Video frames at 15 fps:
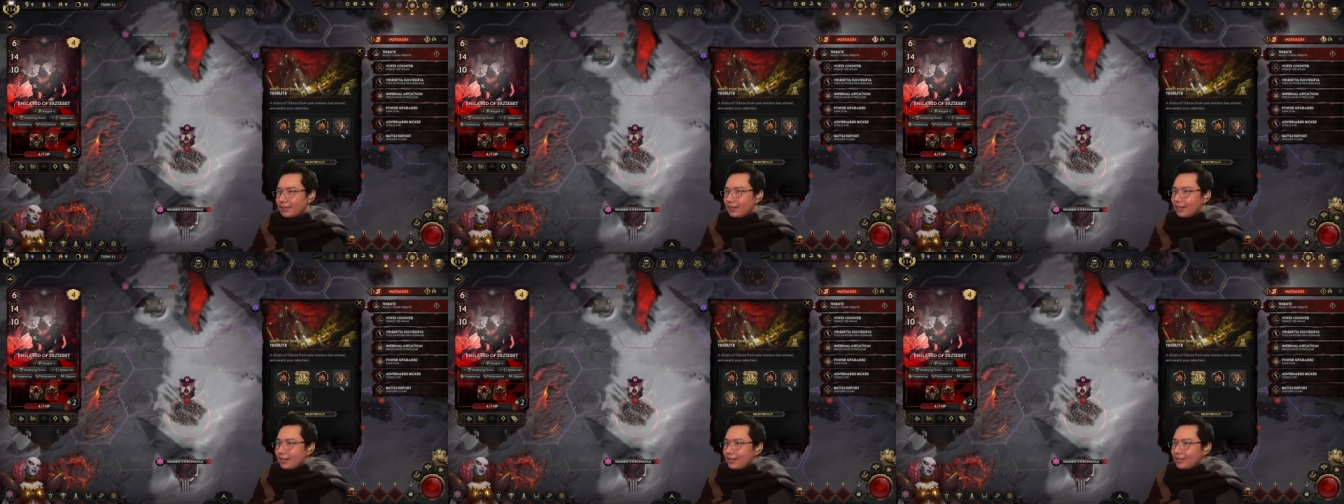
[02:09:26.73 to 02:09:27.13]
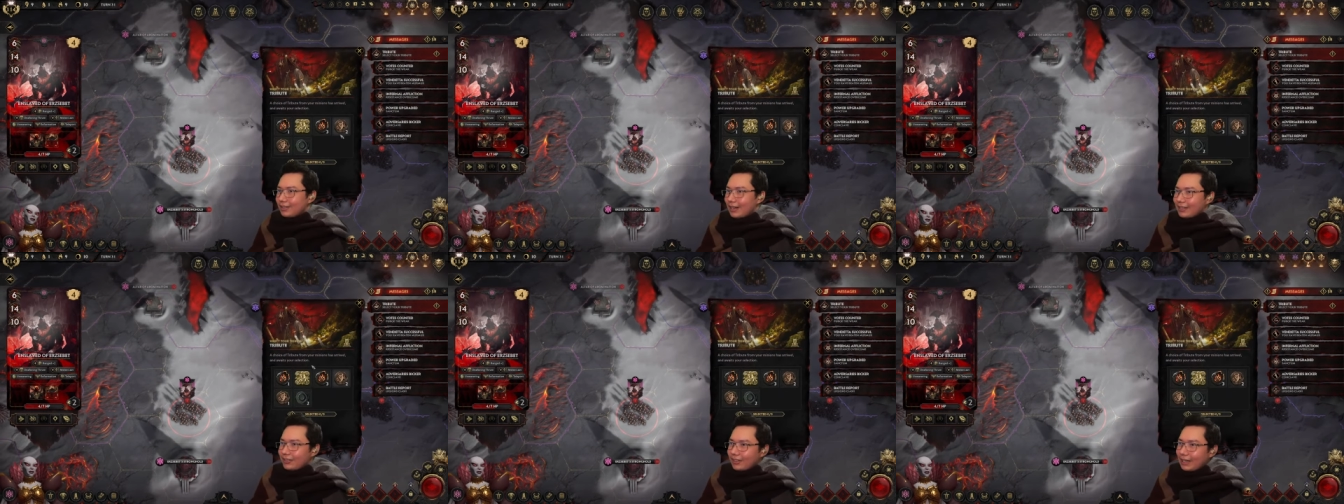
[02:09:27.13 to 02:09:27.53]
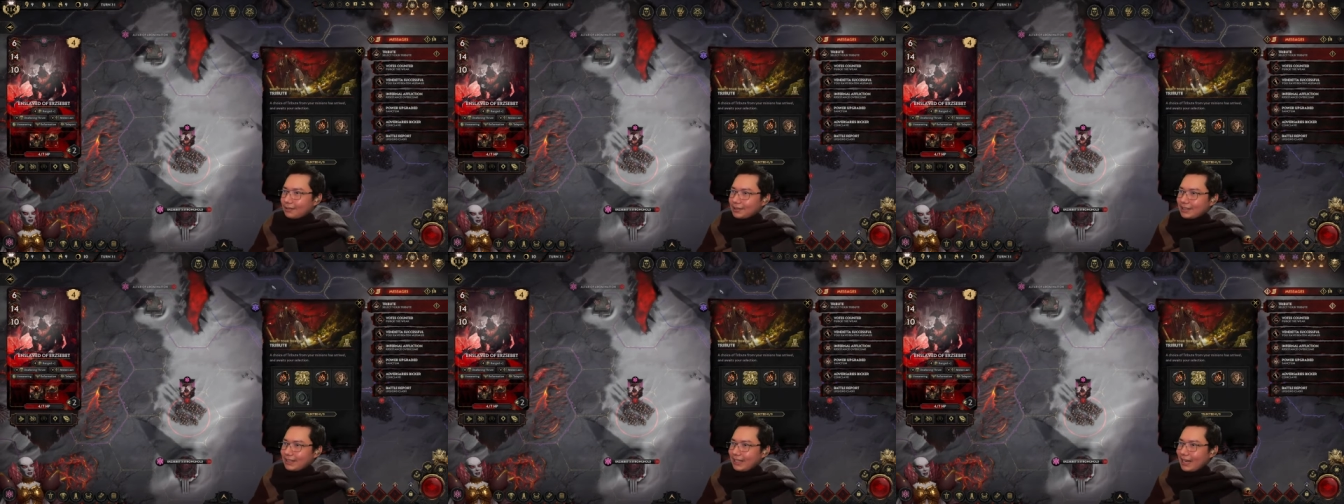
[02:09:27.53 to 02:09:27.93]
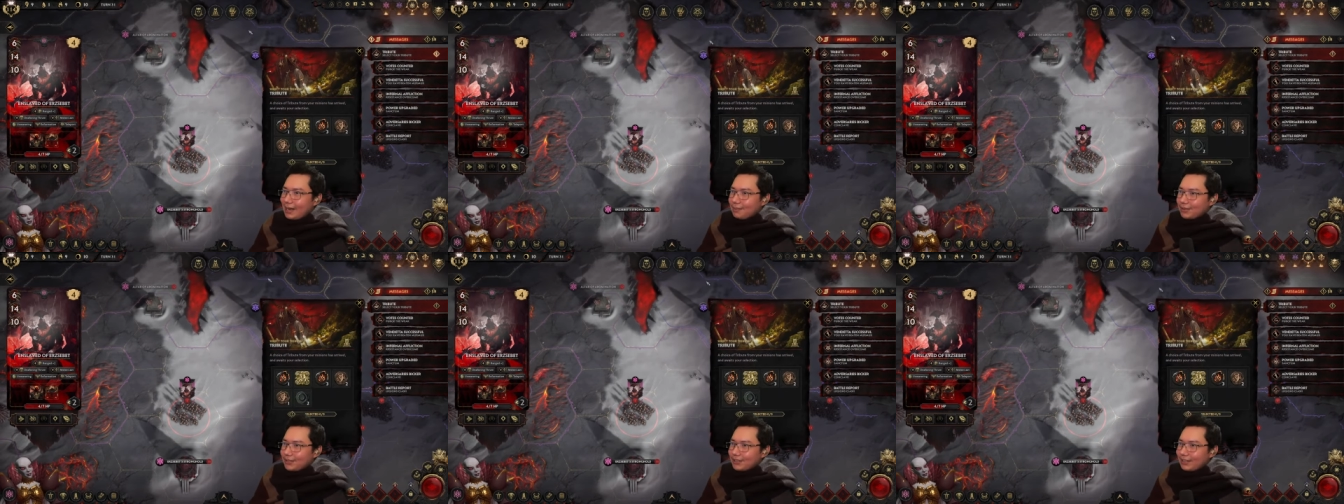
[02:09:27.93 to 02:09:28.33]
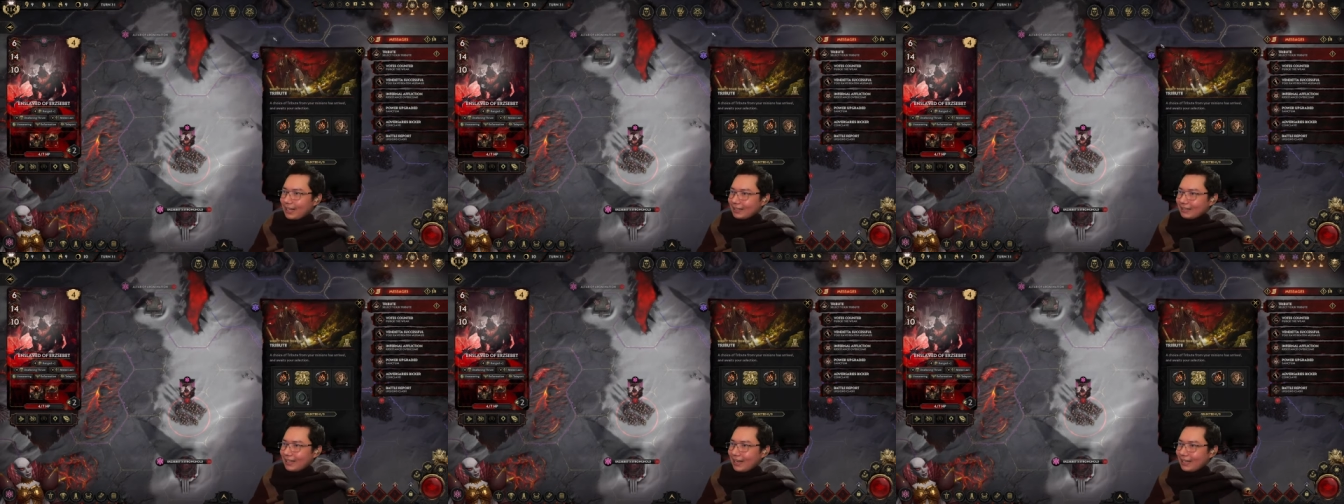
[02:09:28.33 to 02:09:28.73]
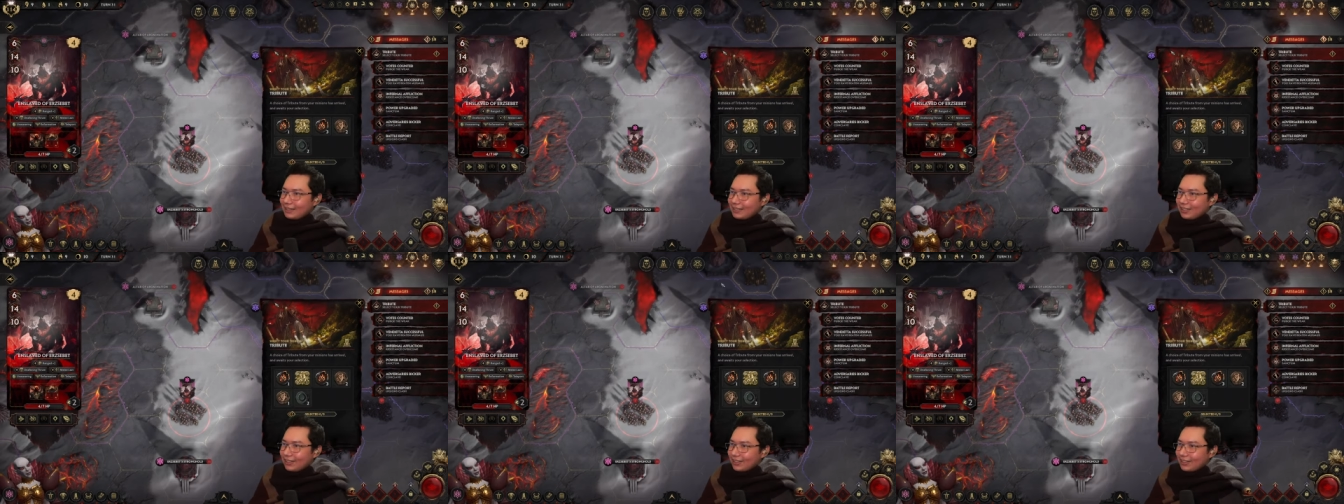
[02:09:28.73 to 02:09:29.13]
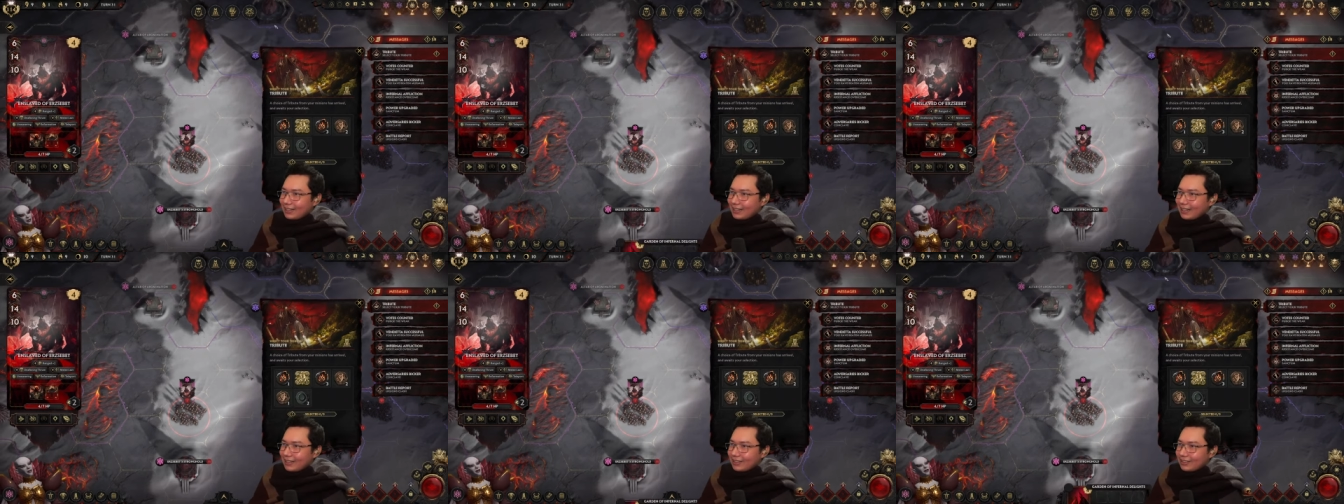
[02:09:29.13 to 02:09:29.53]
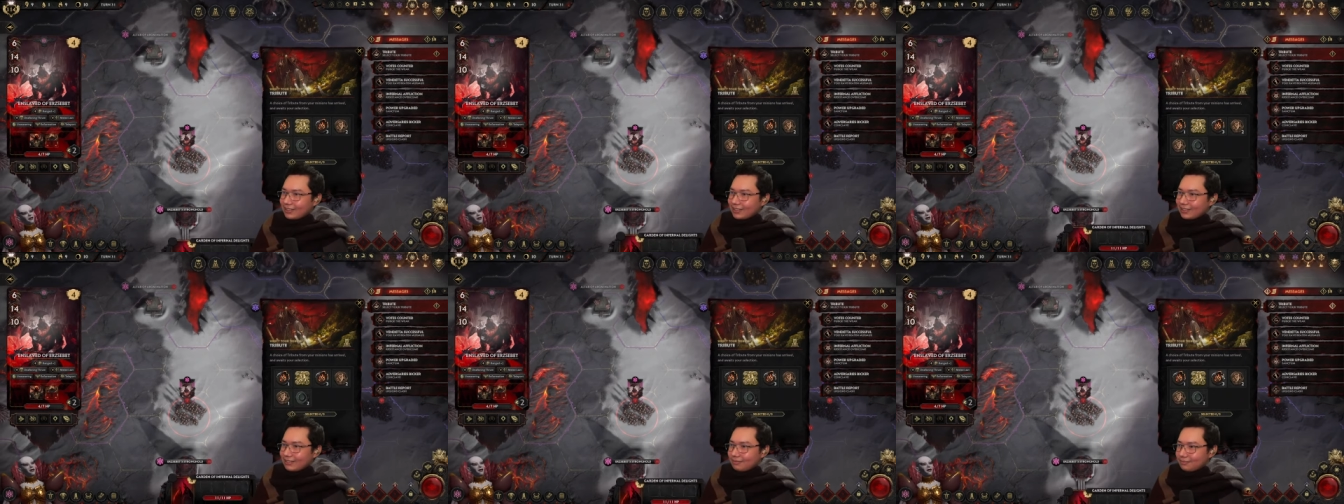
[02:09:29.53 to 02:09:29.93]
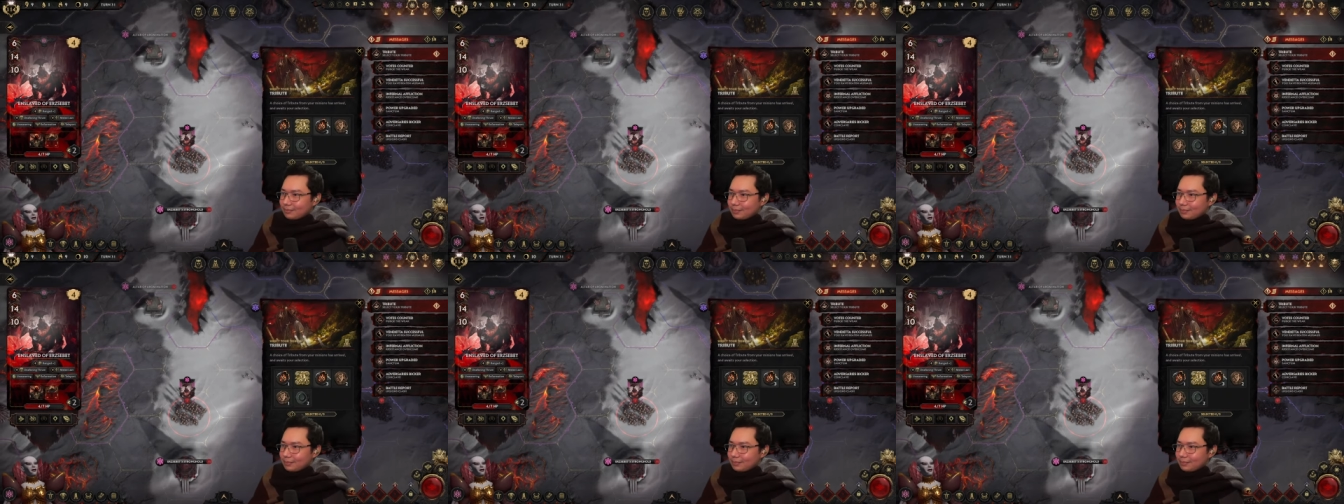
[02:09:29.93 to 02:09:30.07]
Oh, I thought I would capture that canton and then I could...